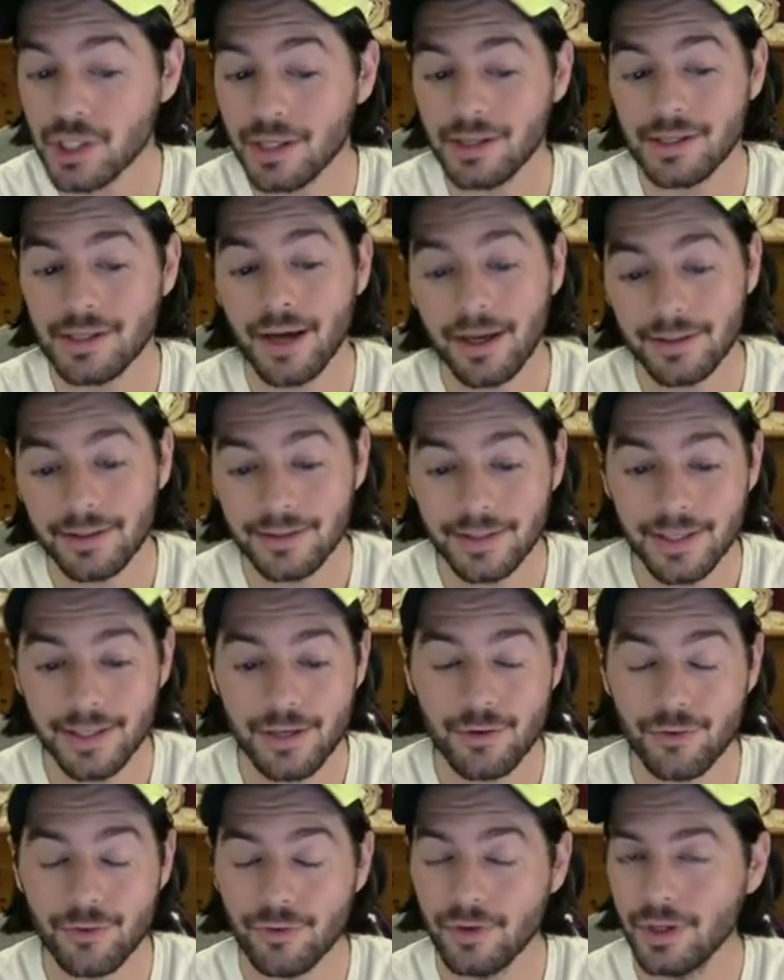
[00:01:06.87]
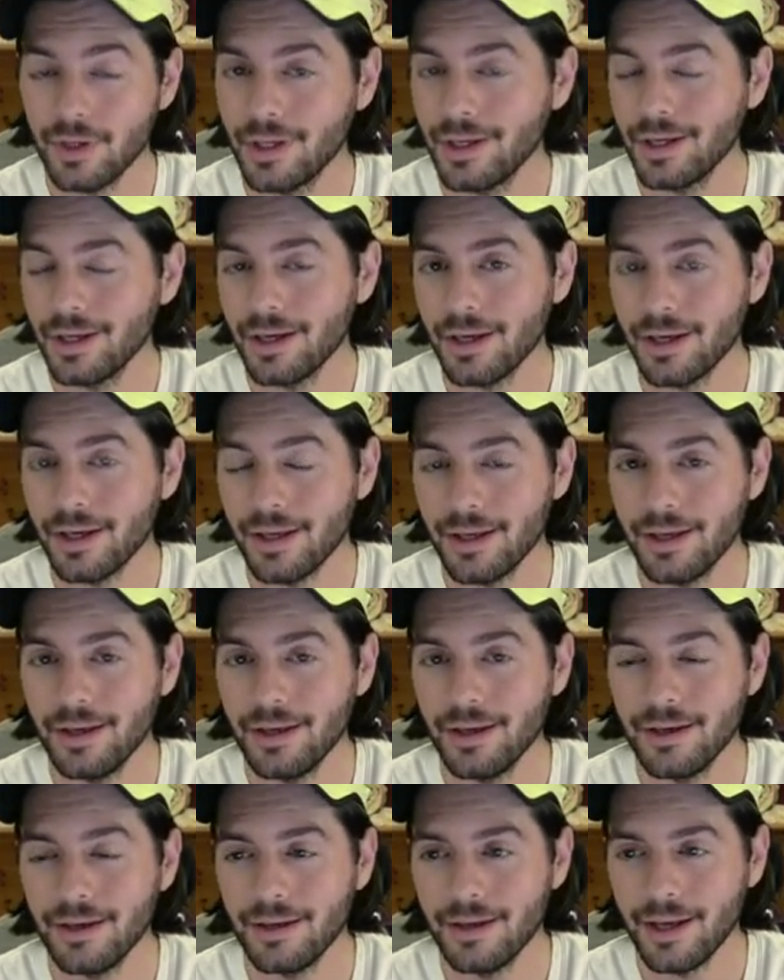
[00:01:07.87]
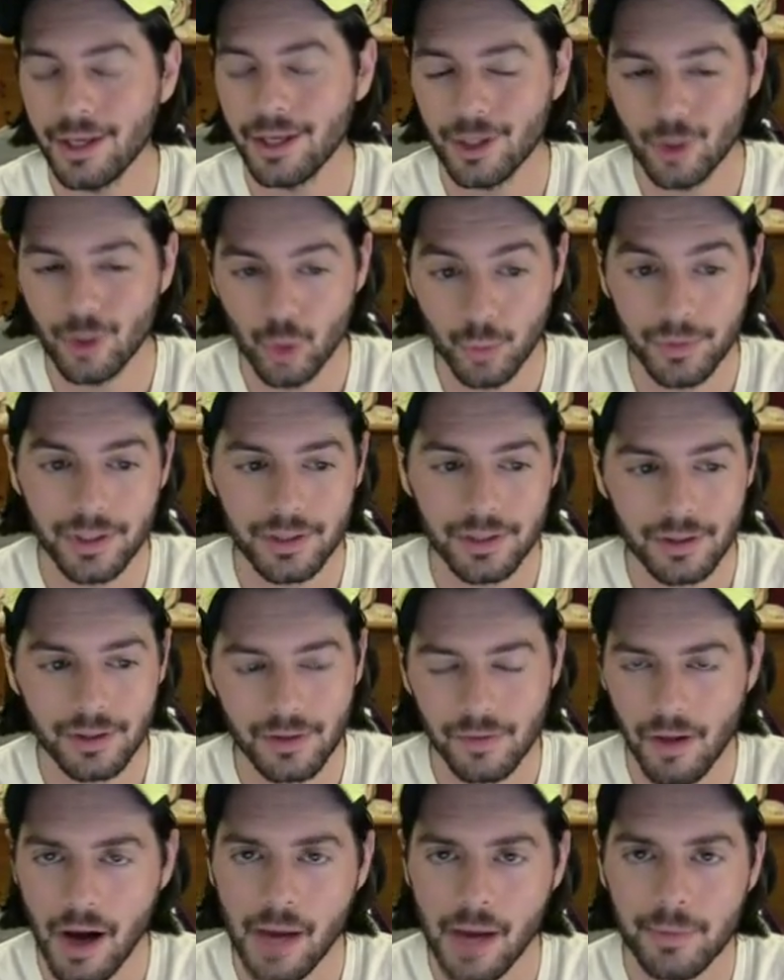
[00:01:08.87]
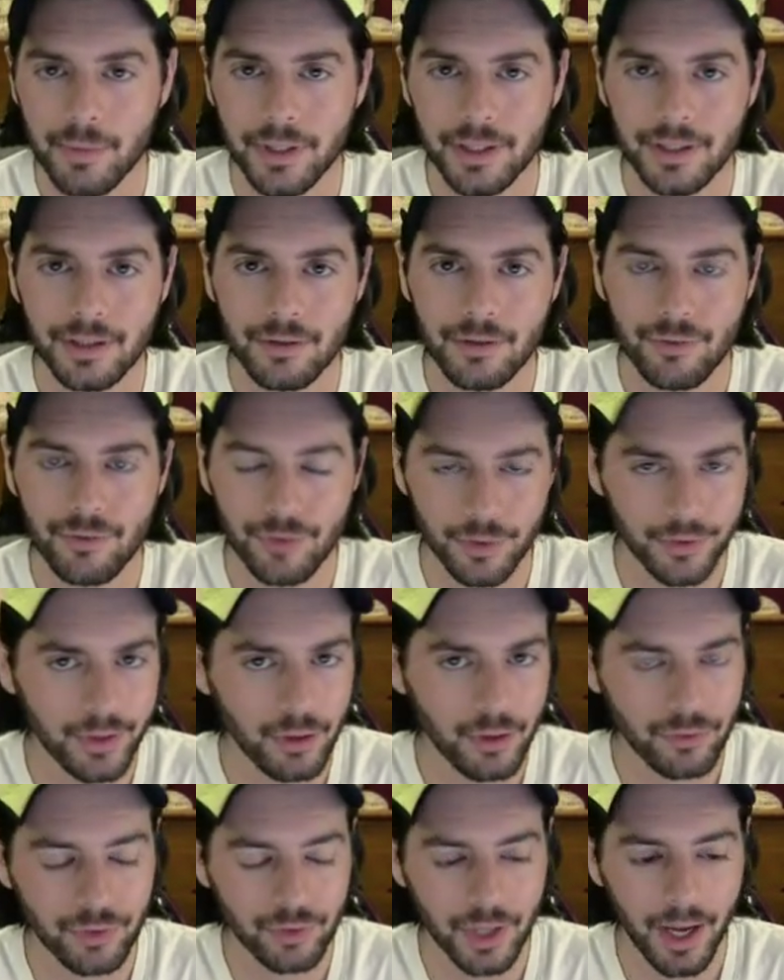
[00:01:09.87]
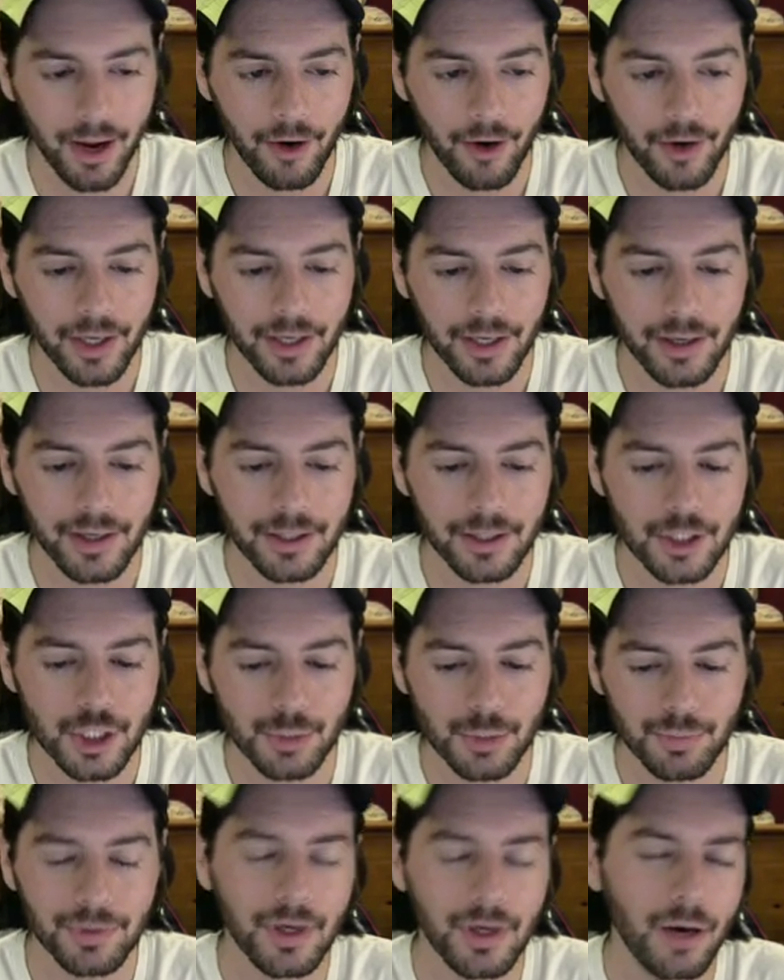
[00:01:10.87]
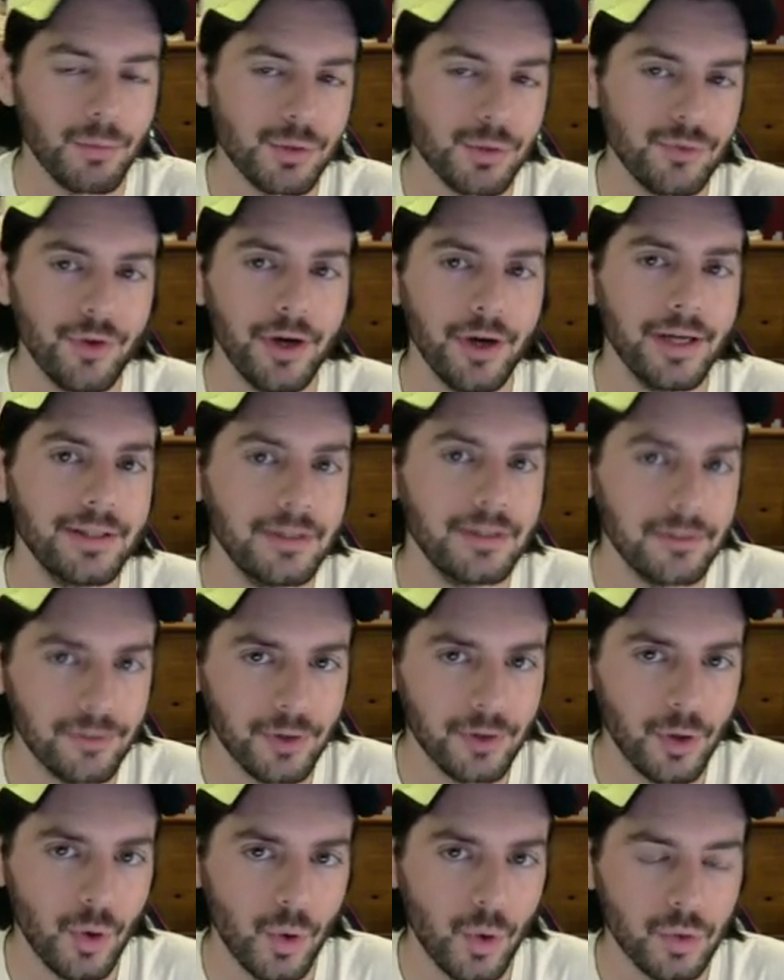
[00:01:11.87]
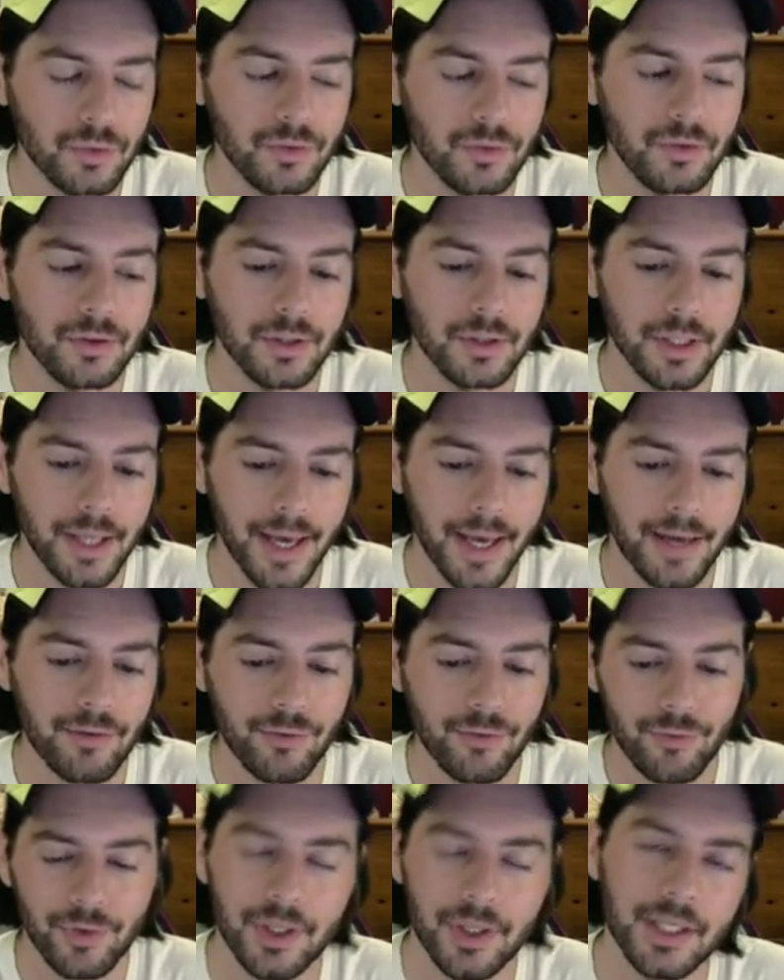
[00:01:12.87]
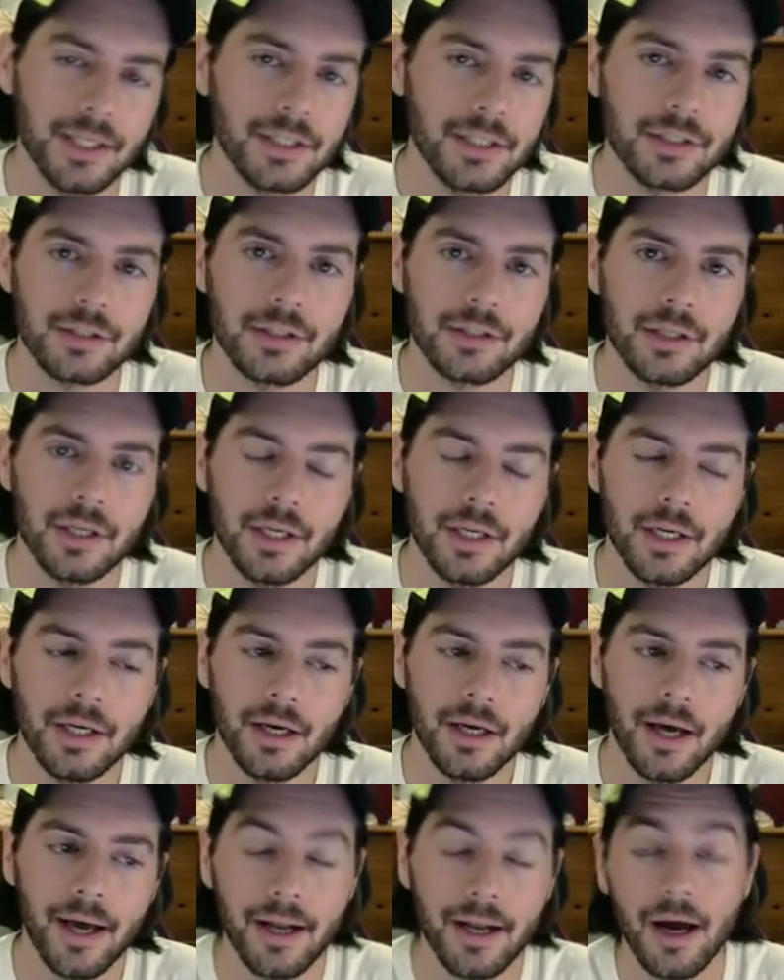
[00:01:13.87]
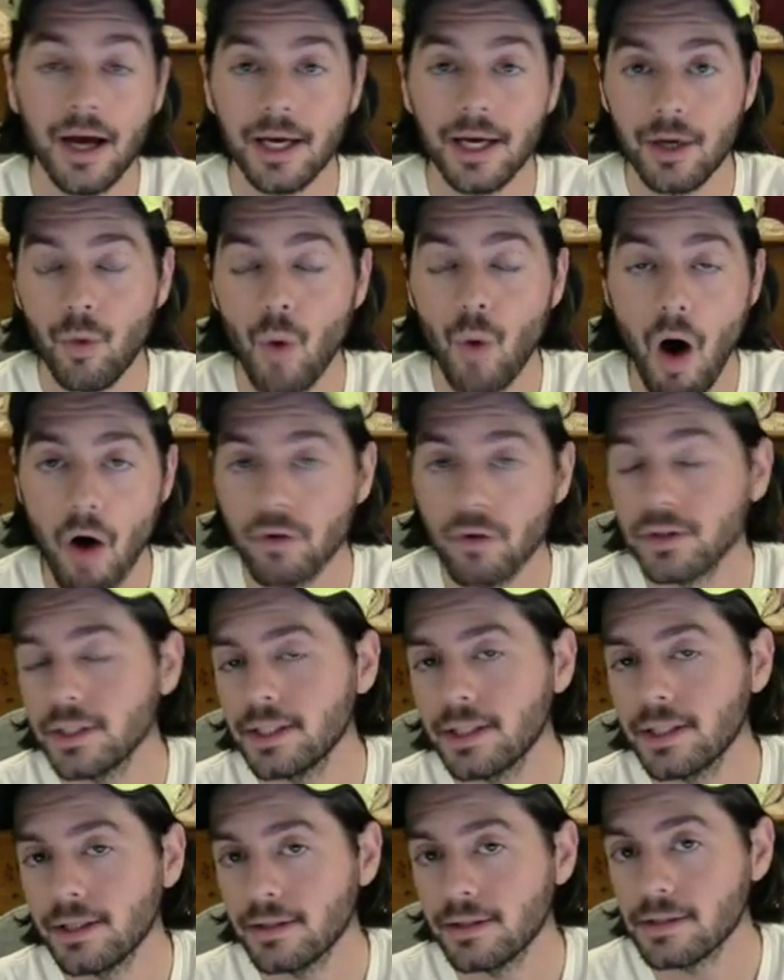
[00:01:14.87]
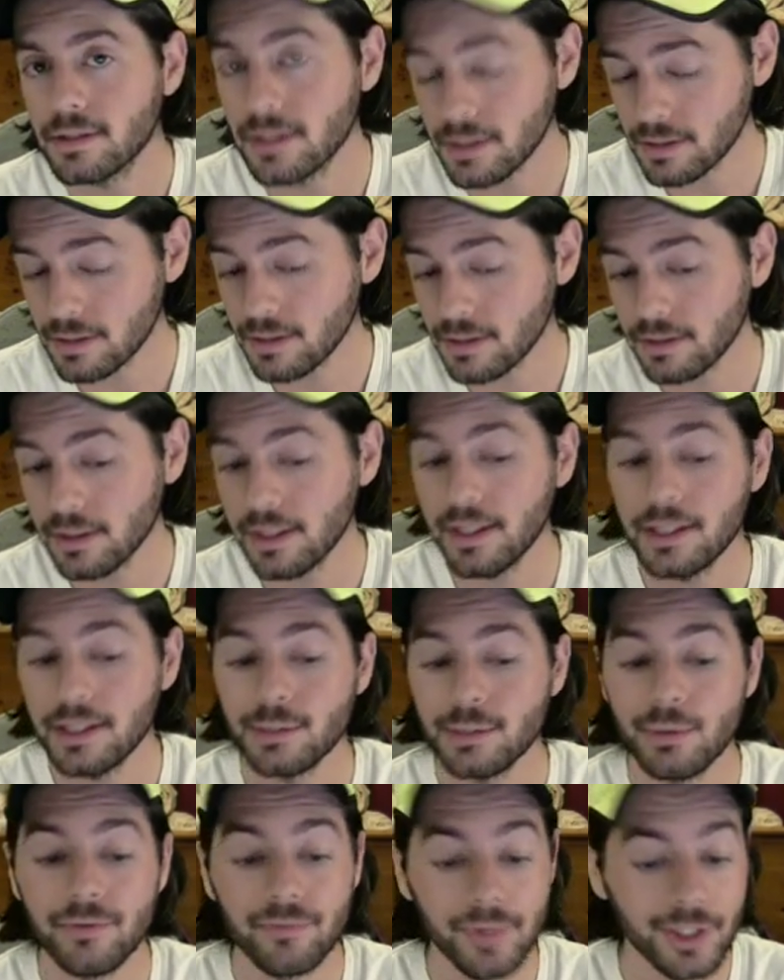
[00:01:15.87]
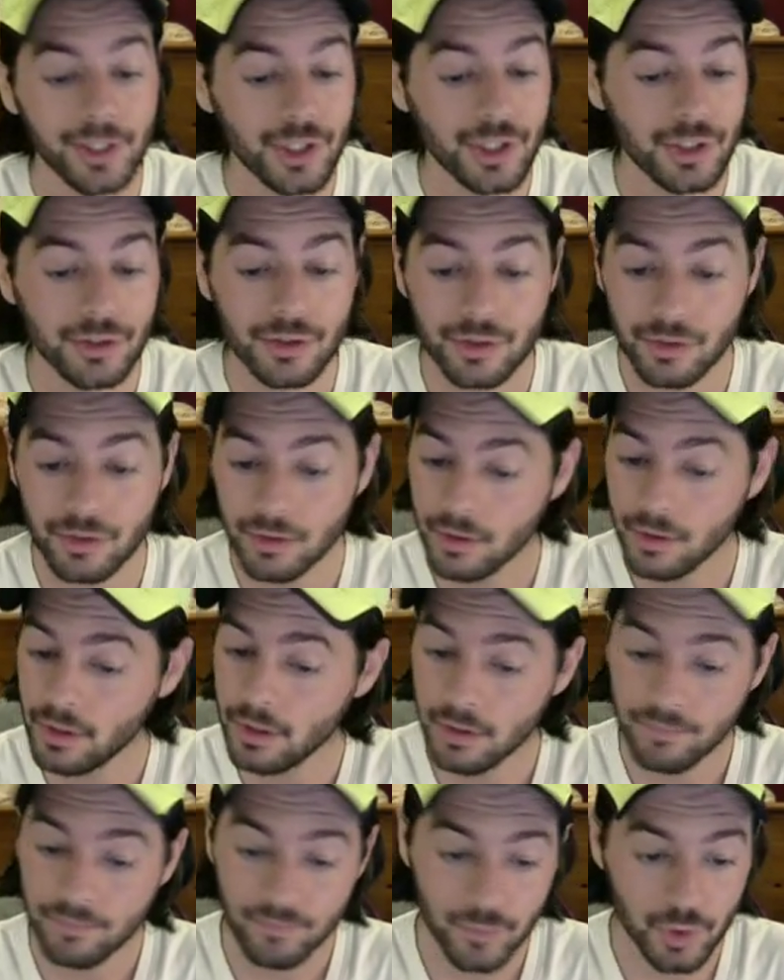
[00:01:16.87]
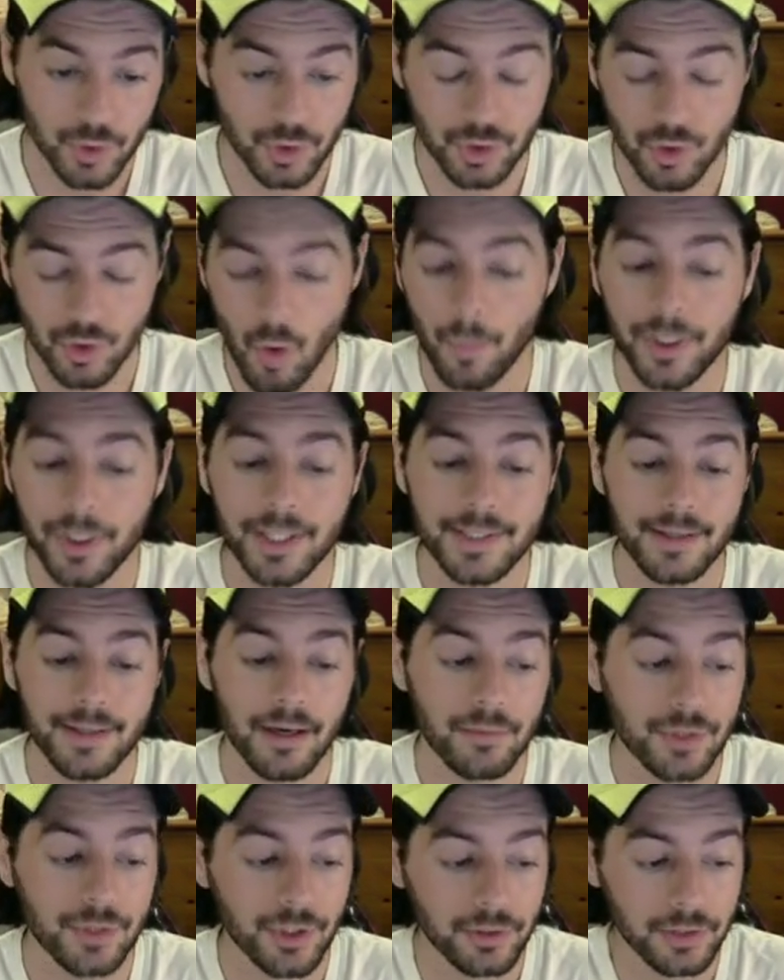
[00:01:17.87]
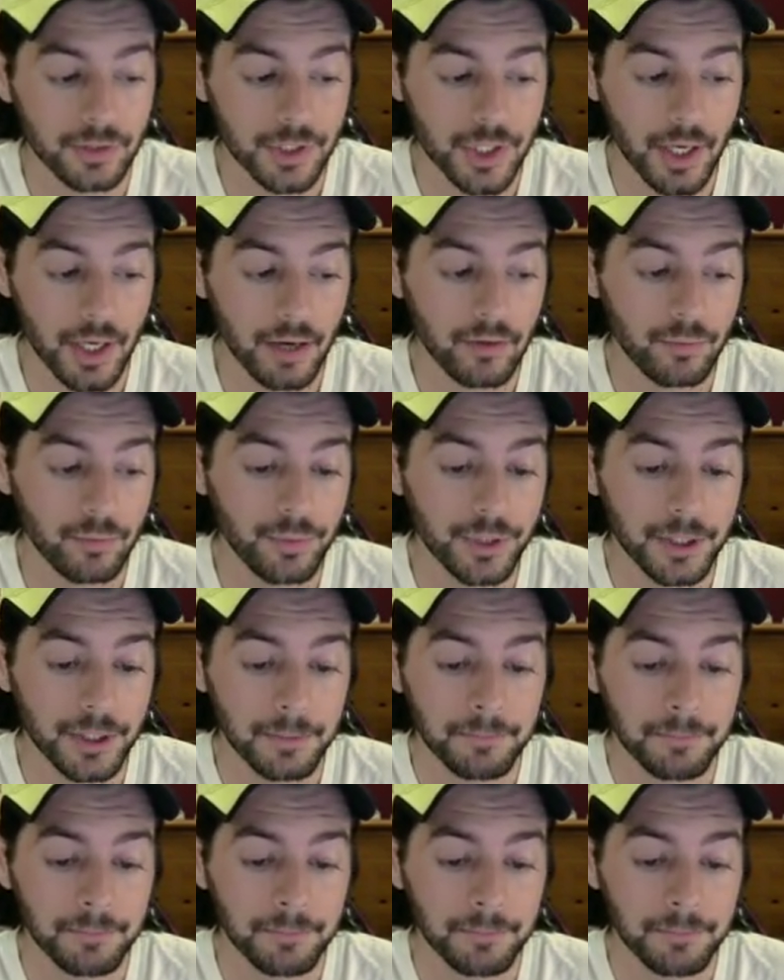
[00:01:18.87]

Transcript: because I live in a humid climate in the Philadelphia area, it just becomes very difficult to get figs at a high quality consistently, as we've mentioned just so many times here on the channel. But